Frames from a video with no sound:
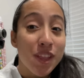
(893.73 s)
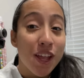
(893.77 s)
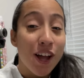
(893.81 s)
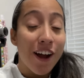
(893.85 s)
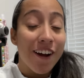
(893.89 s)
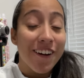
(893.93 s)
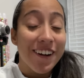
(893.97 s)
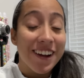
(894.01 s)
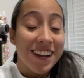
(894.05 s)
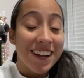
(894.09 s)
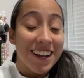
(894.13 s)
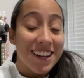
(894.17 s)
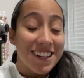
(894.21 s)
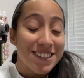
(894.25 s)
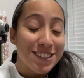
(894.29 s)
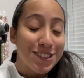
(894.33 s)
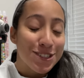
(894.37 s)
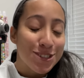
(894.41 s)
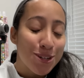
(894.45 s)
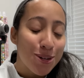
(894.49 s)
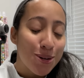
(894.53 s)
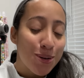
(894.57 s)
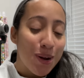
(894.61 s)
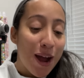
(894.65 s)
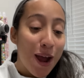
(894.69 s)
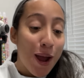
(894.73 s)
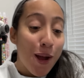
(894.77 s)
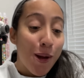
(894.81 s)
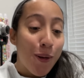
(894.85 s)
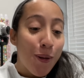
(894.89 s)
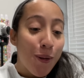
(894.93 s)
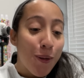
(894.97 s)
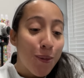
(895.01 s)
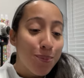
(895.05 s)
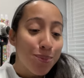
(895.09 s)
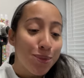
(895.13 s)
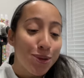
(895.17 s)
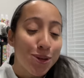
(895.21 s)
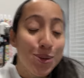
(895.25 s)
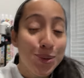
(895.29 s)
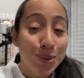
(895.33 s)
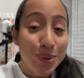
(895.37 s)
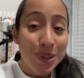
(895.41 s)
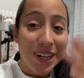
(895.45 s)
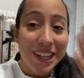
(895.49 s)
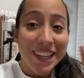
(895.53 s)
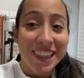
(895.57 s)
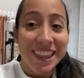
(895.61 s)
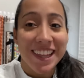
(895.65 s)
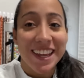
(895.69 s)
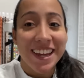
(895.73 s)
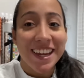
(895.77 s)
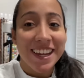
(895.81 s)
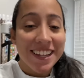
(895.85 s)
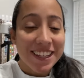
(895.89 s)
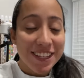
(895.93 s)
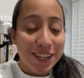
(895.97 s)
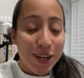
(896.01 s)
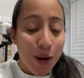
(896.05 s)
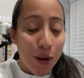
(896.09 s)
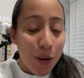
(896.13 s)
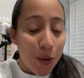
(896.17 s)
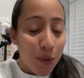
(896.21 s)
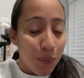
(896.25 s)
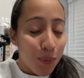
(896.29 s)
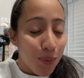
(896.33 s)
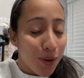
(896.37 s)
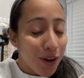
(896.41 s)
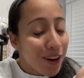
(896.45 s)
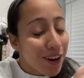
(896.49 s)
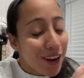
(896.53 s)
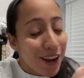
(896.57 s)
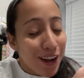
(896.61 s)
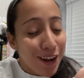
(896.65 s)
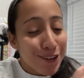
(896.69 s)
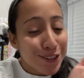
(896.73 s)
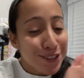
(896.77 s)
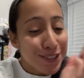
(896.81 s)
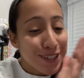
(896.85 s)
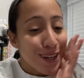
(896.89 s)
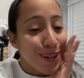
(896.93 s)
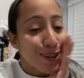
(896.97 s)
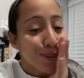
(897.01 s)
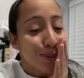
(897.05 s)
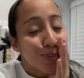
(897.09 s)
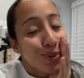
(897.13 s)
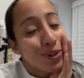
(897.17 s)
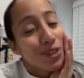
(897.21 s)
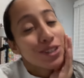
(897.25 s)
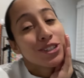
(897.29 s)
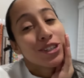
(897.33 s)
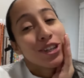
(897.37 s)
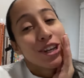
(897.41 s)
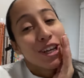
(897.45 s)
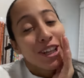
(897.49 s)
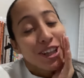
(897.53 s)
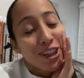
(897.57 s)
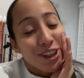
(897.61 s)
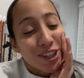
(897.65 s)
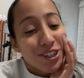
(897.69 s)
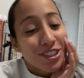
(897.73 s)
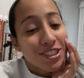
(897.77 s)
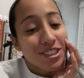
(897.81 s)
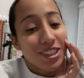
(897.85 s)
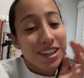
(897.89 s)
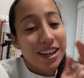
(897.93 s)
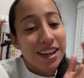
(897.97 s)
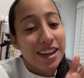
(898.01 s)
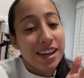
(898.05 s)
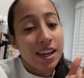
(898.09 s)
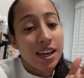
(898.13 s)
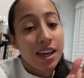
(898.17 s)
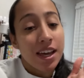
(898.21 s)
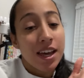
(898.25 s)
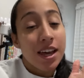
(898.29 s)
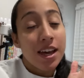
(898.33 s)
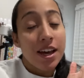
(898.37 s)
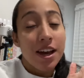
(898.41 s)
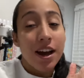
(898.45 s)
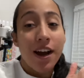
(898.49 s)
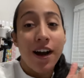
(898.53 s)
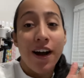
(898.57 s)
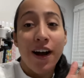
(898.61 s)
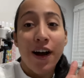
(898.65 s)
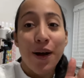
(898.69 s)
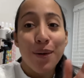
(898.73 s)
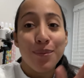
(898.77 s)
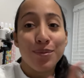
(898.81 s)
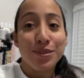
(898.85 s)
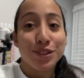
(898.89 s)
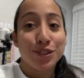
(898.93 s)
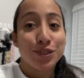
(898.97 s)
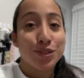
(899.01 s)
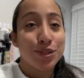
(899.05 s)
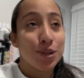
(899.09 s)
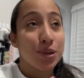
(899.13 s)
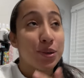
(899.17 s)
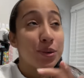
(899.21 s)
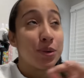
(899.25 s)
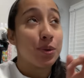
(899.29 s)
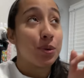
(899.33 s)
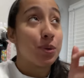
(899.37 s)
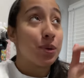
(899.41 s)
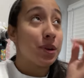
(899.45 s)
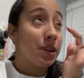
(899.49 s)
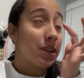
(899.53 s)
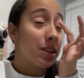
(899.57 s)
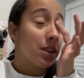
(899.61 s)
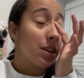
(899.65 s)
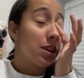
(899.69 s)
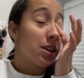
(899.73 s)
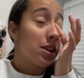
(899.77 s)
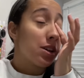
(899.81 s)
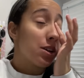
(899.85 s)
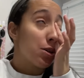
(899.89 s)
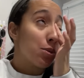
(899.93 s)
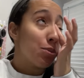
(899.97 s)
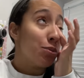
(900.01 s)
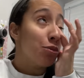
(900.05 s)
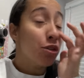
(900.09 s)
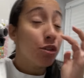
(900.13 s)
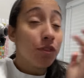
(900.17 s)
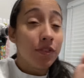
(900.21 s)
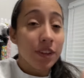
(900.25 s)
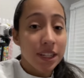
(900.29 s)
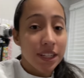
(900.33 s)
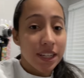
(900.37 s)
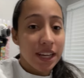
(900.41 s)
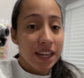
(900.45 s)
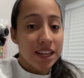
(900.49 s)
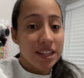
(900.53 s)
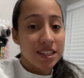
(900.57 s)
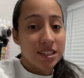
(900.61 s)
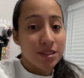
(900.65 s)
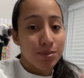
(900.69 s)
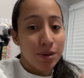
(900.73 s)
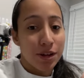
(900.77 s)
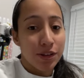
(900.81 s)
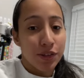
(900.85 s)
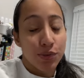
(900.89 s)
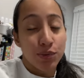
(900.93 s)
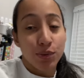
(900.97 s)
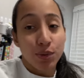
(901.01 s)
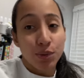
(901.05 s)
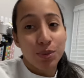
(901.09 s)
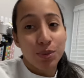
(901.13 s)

All right, guys, so I hope you liked our warehouse. That is what it looks like. Um, so move-in date is about three